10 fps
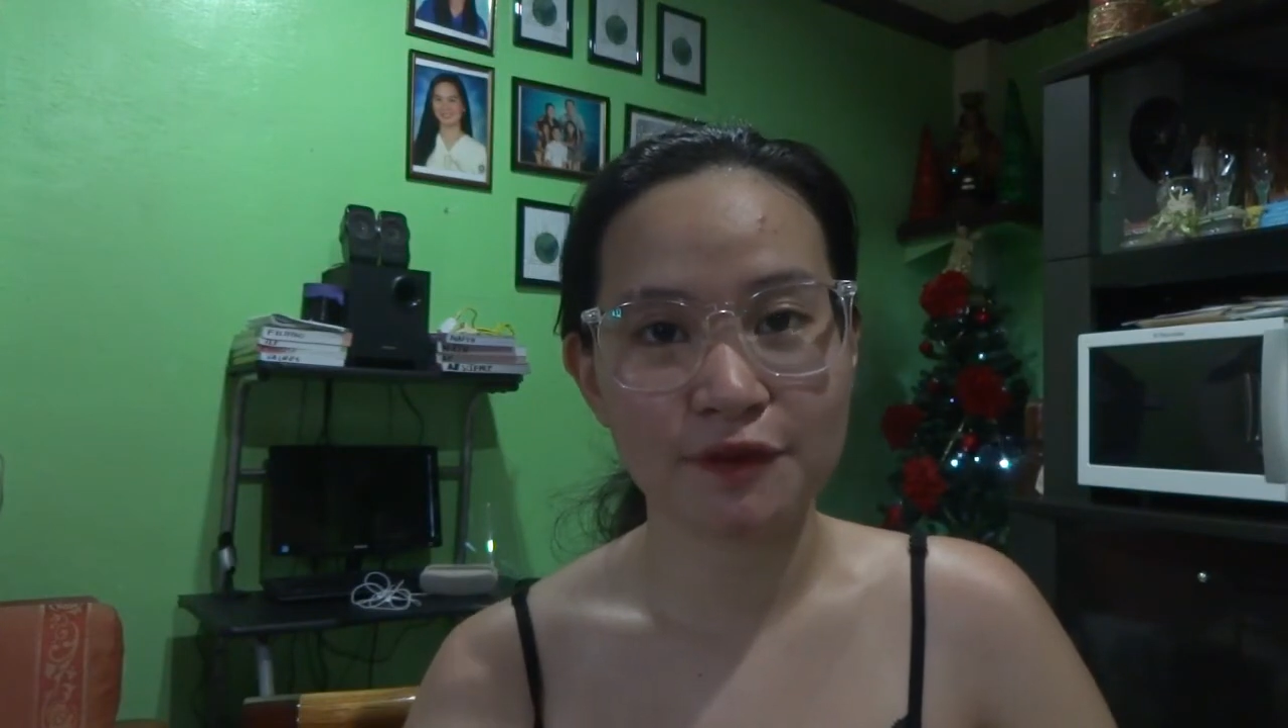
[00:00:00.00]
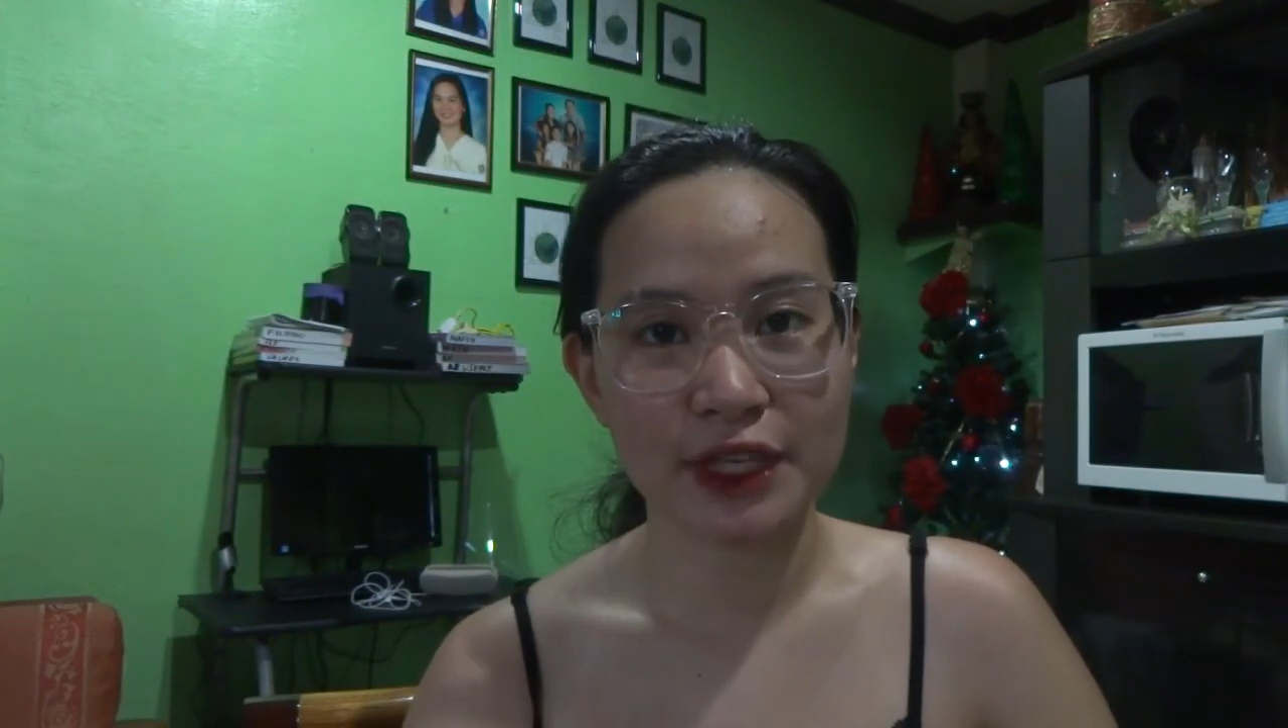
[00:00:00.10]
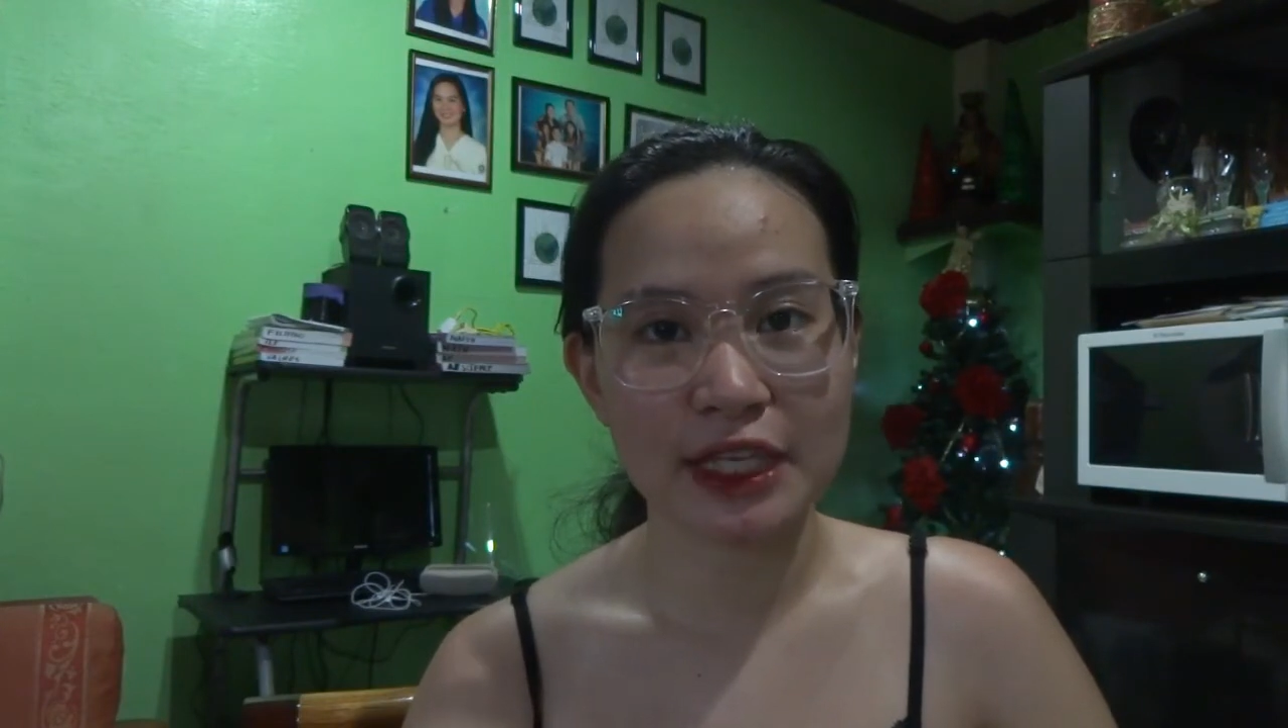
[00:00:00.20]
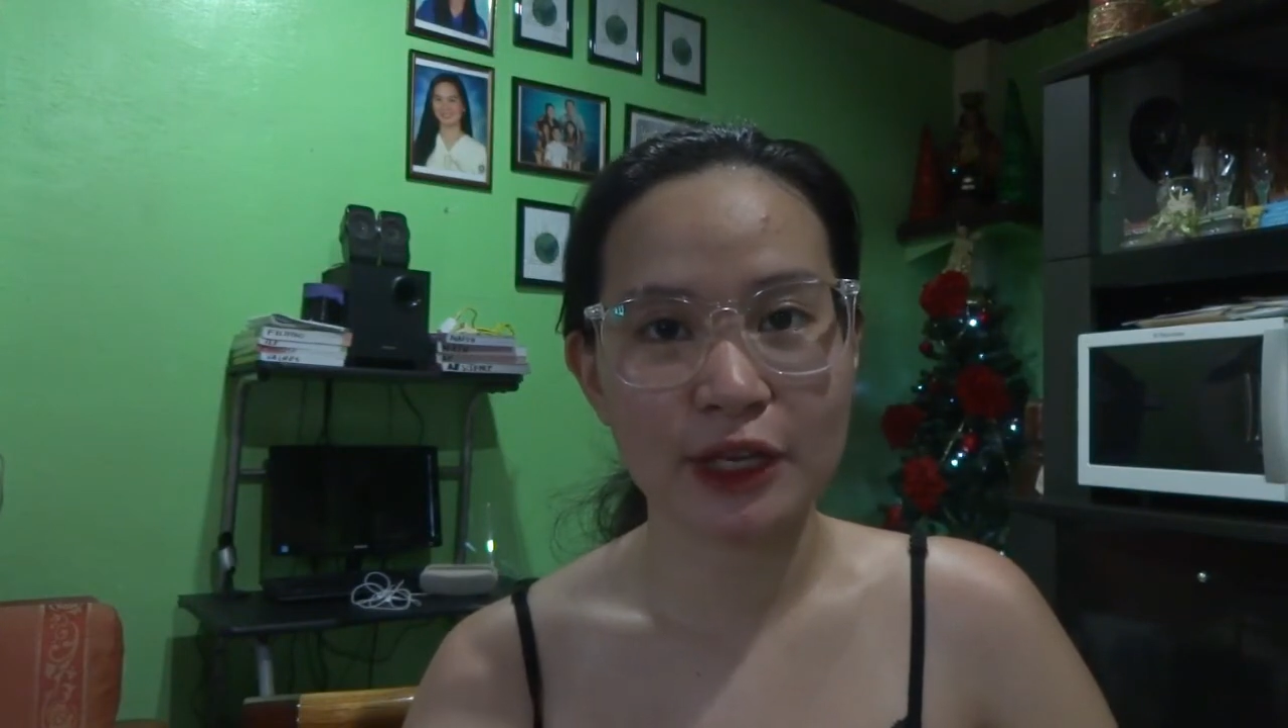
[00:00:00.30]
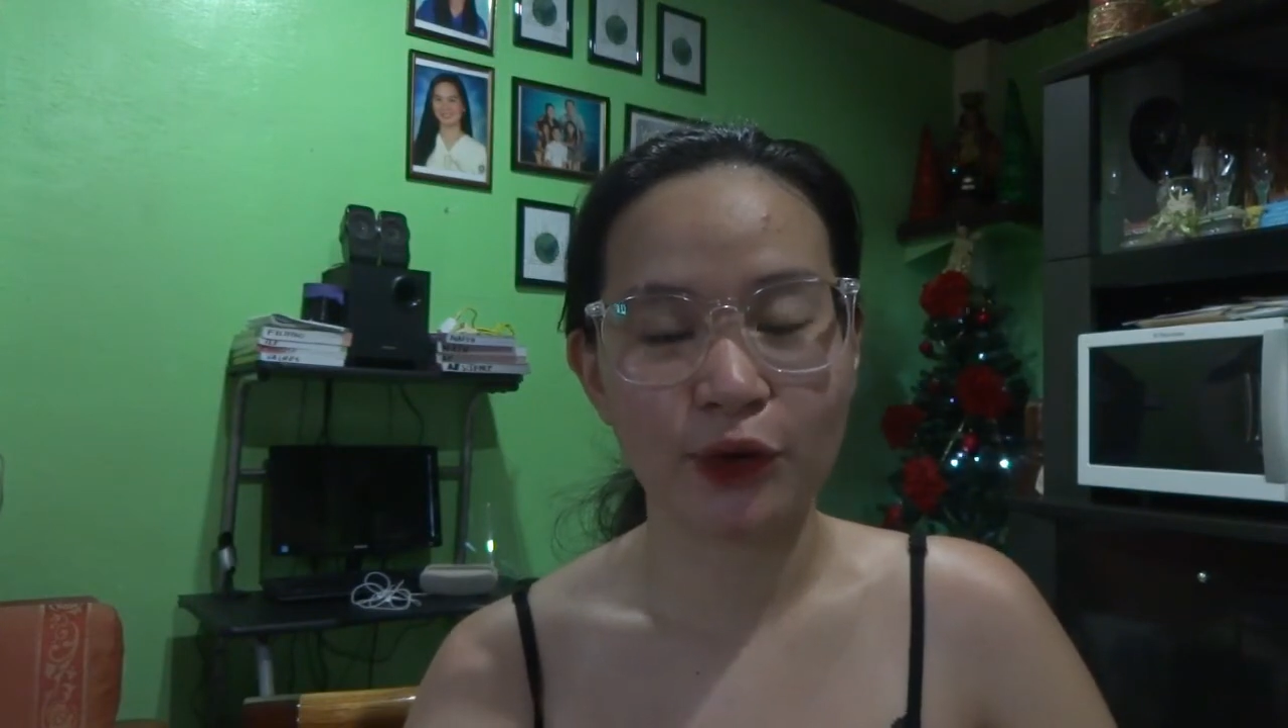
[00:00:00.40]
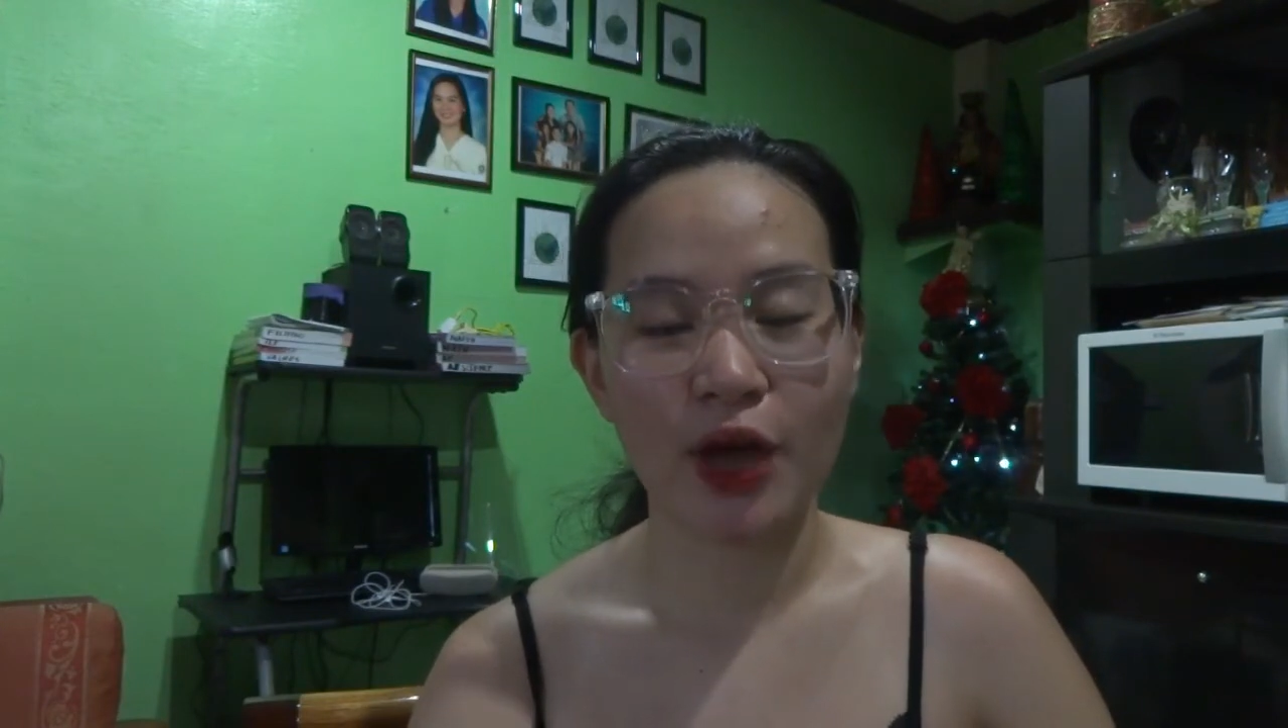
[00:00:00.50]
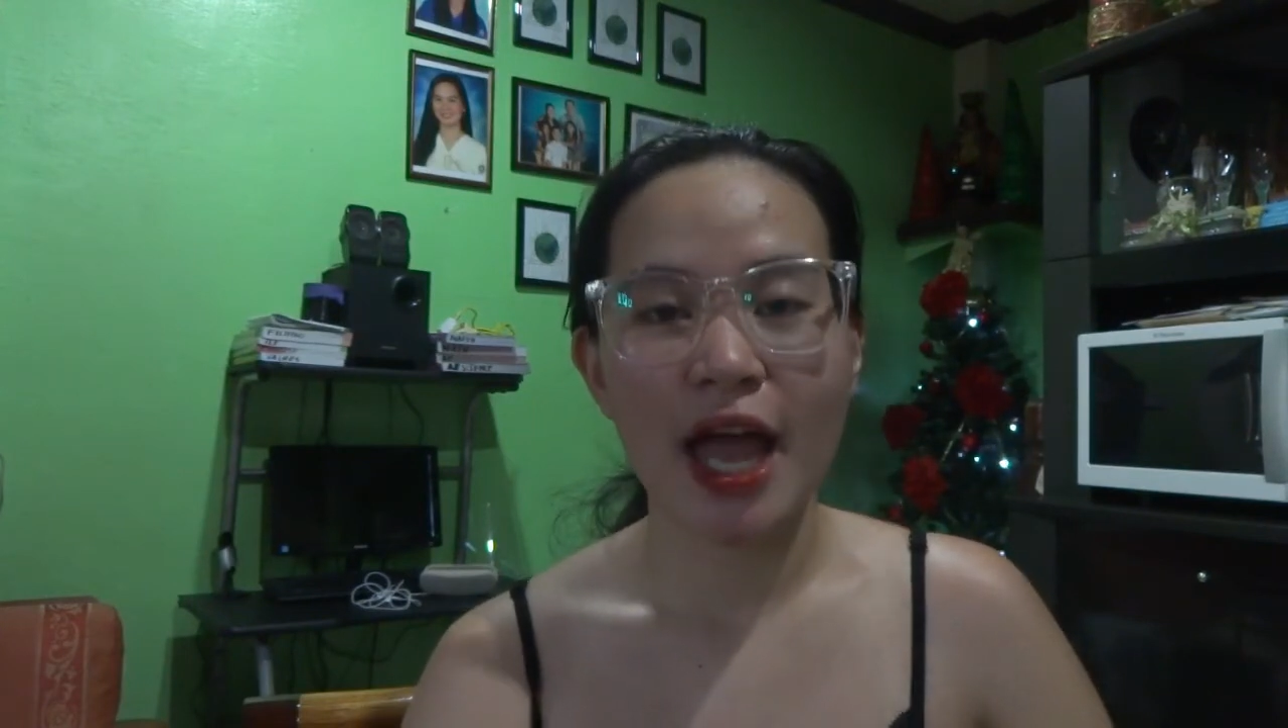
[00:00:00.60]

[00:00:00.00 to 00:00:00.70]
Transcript: video.